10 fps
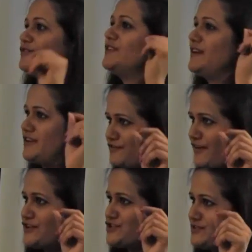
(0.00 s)
of their
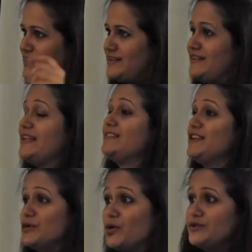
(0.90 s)
infection and then they
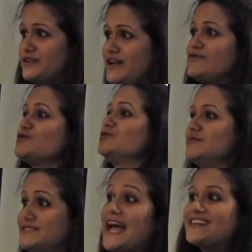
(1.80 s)
know that how to
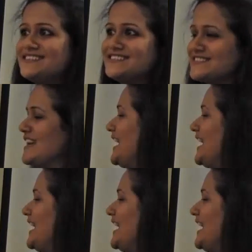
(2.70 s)
tackle it